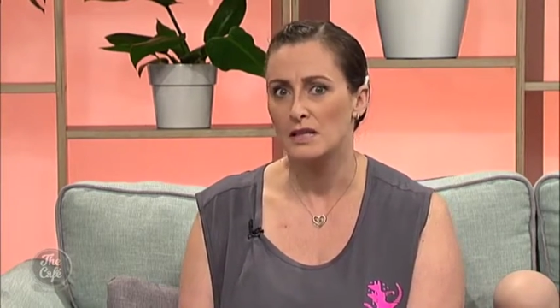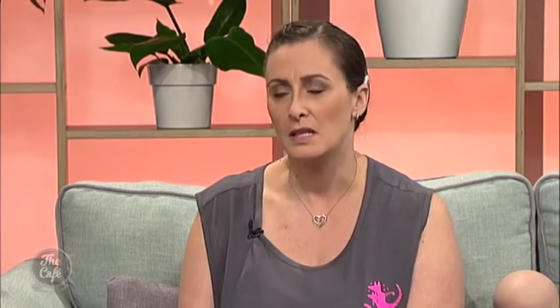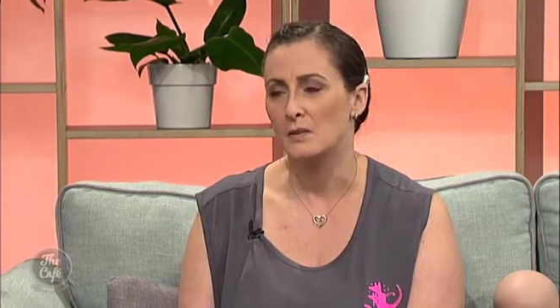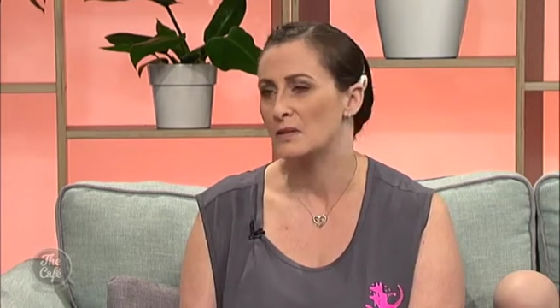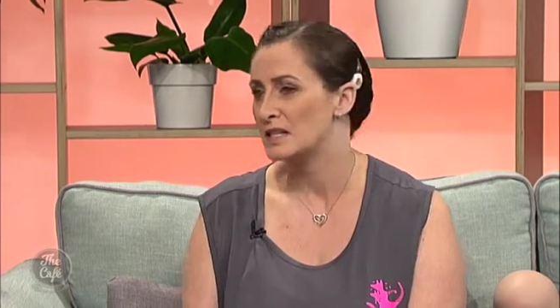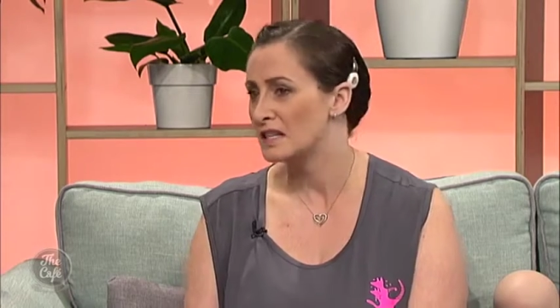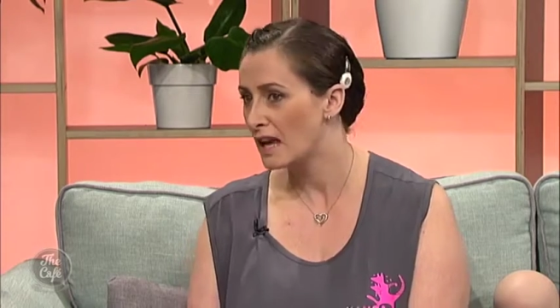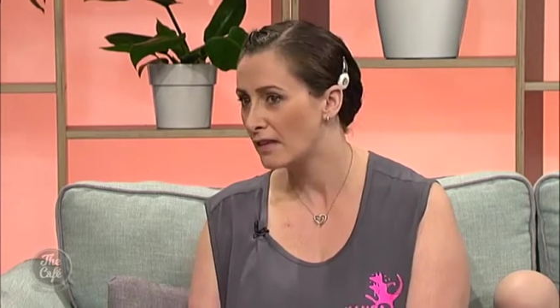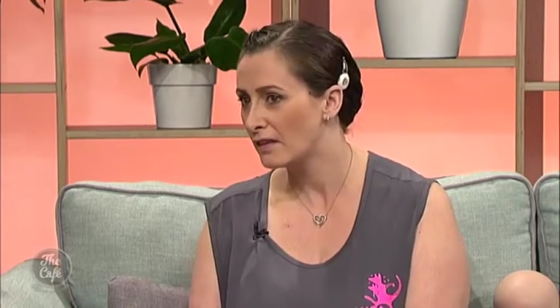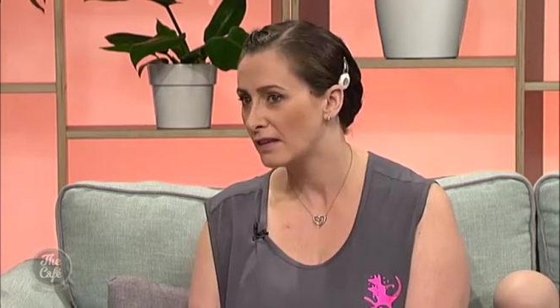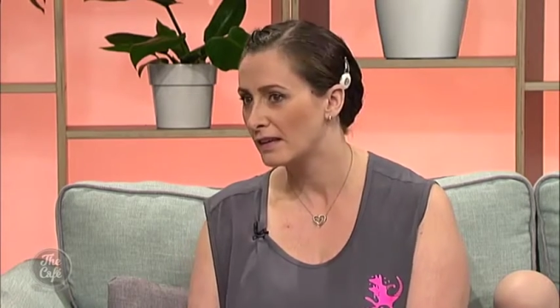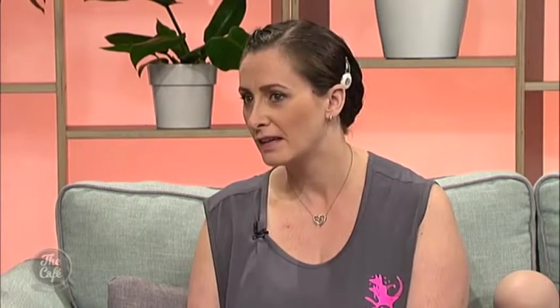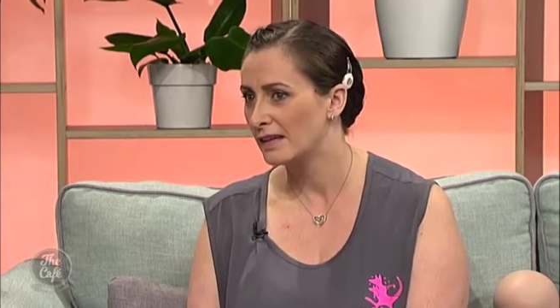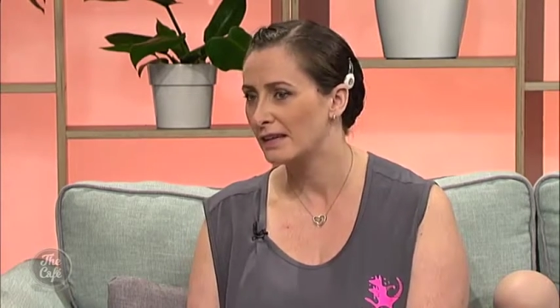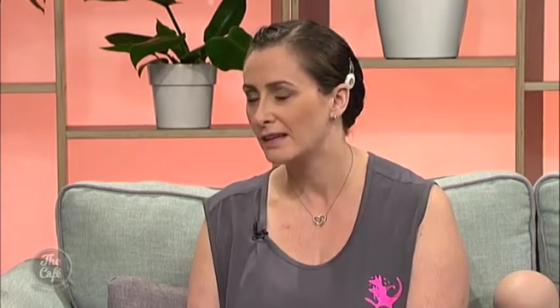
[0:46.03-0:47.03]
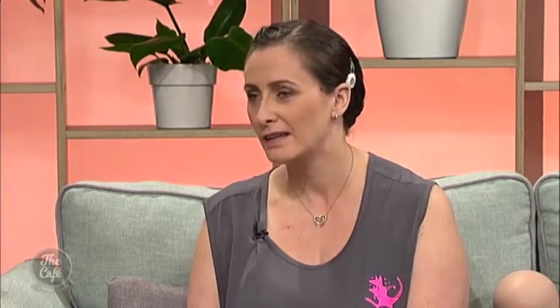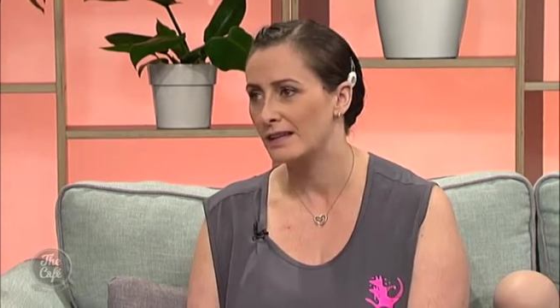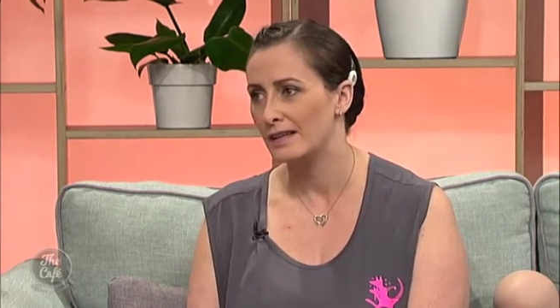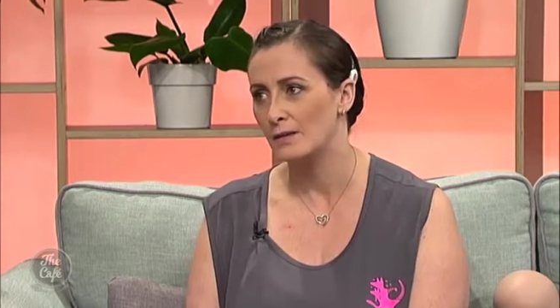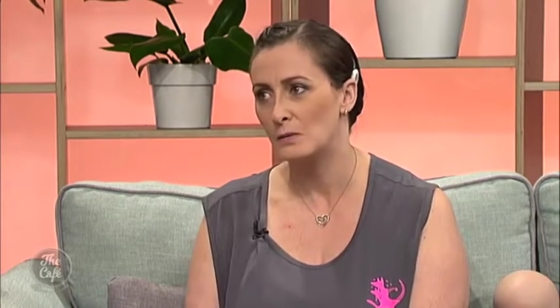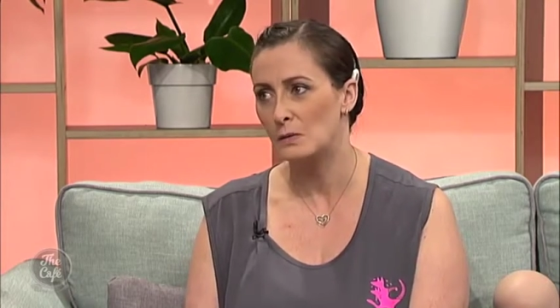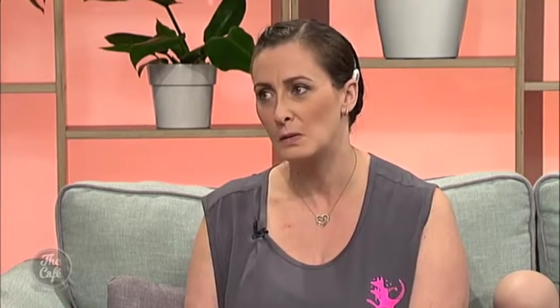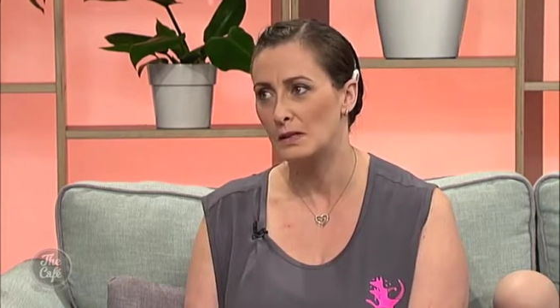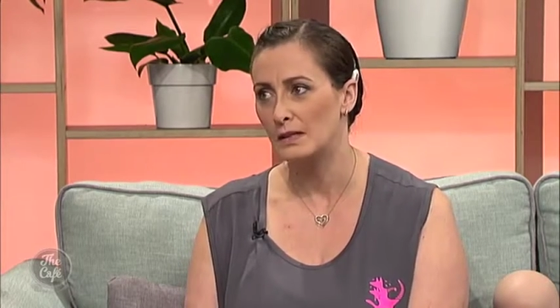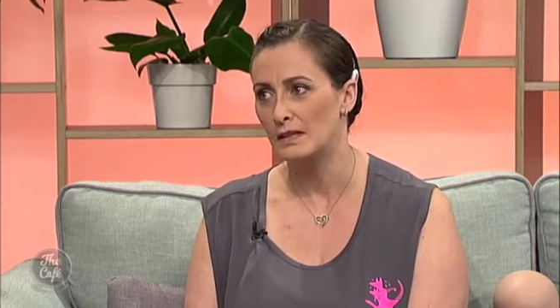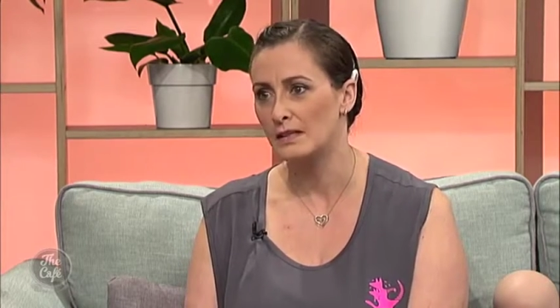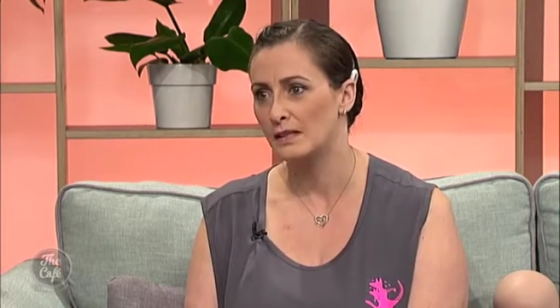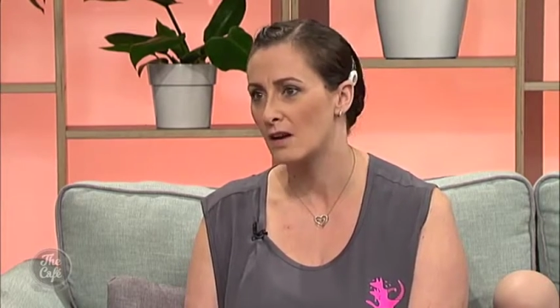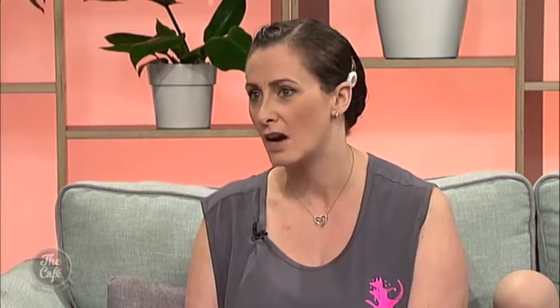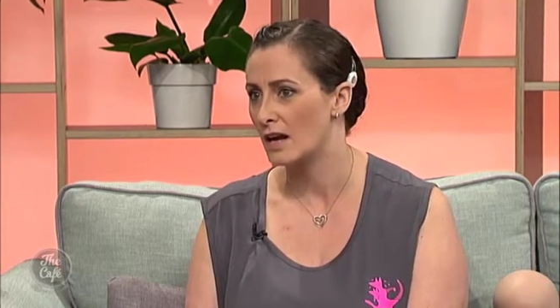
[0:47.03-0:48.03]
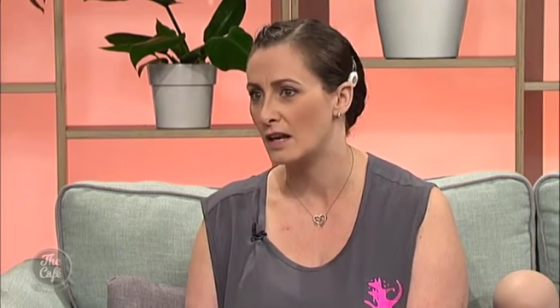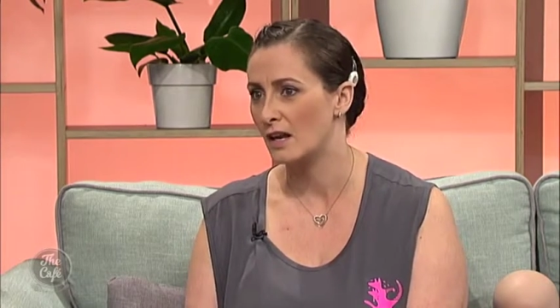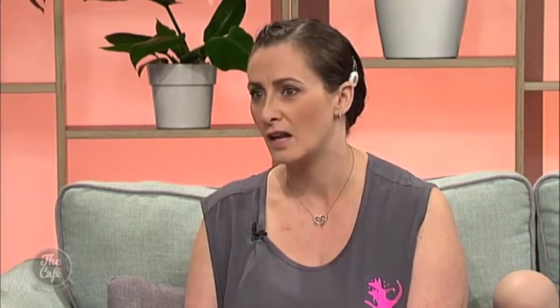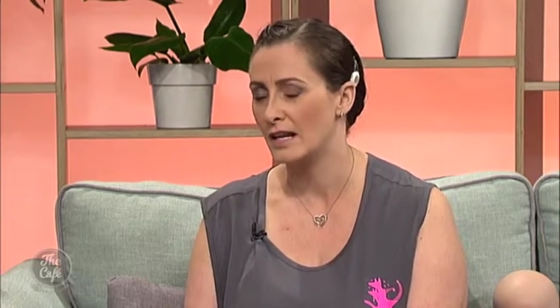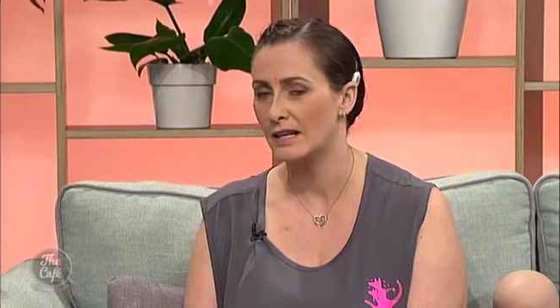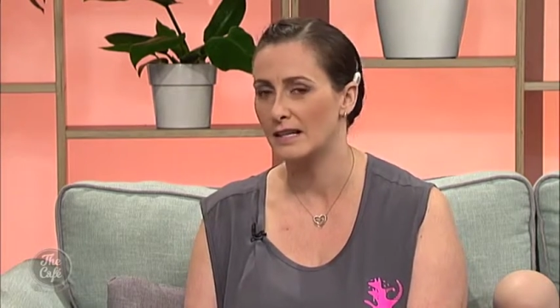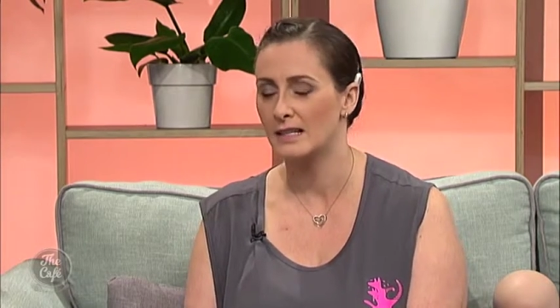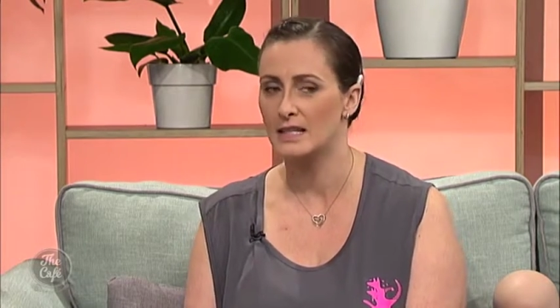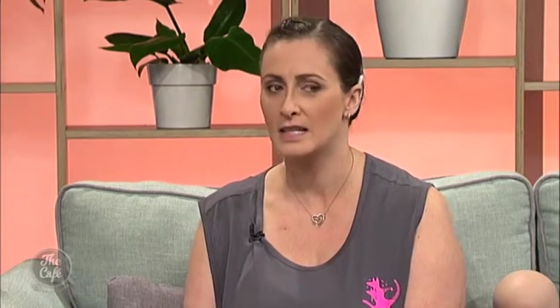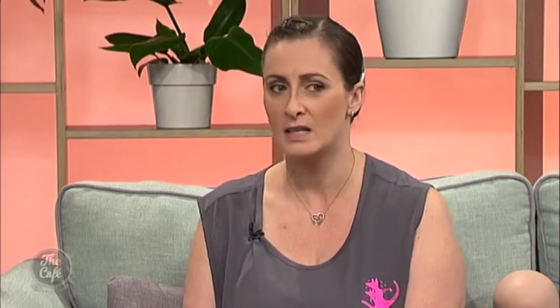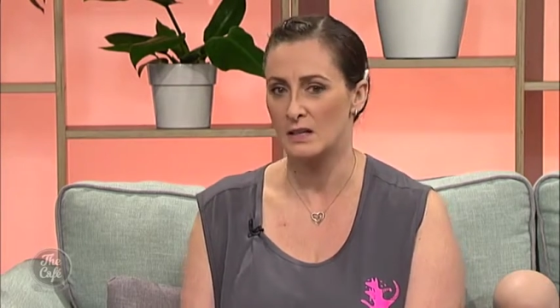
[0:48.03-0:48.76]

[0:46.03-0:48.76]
and there was nothing in Auckland kind of like it.